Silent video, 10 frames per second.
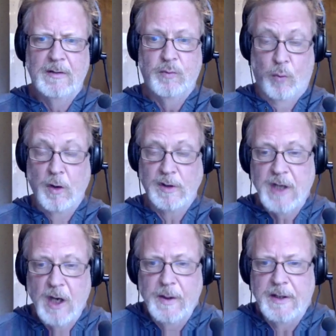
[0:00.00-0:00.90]
Where it's
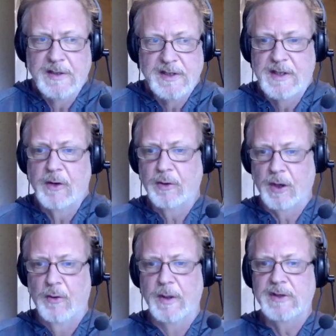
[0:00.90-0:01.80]
going is they're
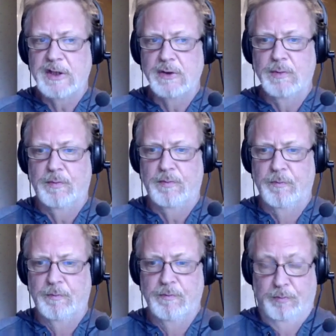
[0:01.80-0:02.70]
going to
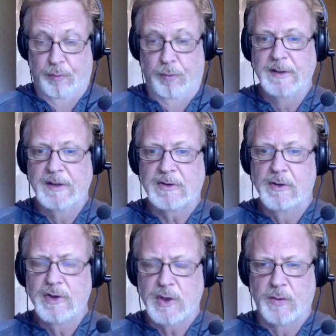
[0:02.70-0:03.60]
bring
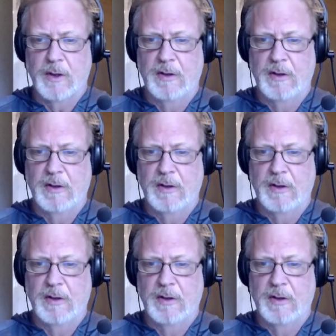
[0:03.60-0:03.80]
disclosure in.